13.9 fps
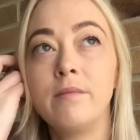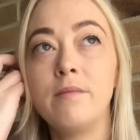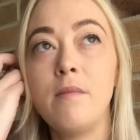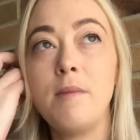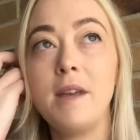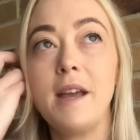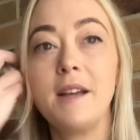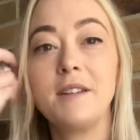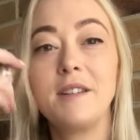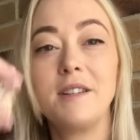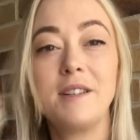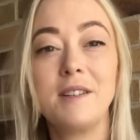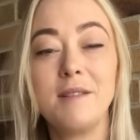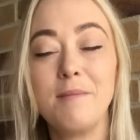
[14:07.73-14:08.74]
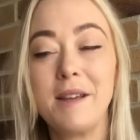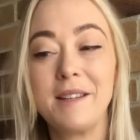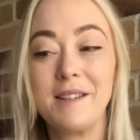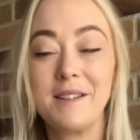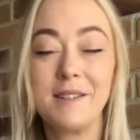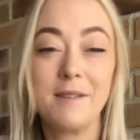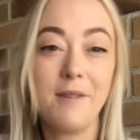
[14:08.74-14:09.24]
maybe messages,
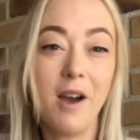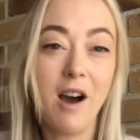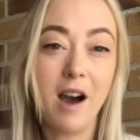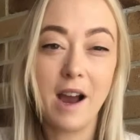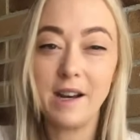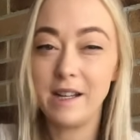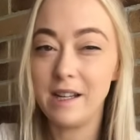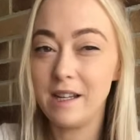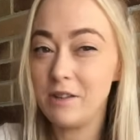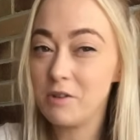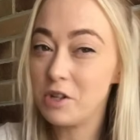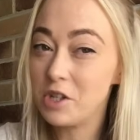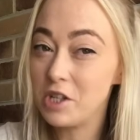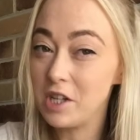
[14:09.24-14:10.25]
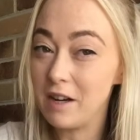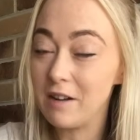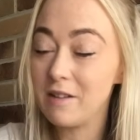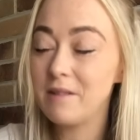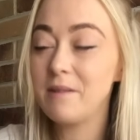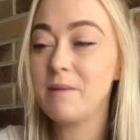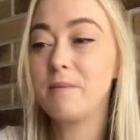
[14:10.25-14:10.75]
messages of hiding in your
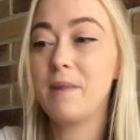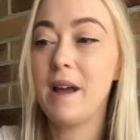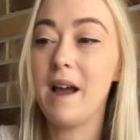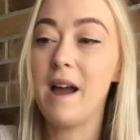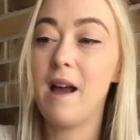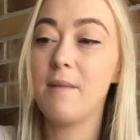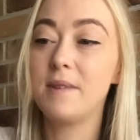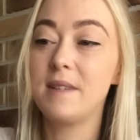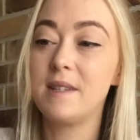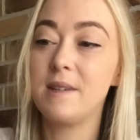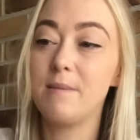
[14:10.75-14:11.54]
shell, perhaps.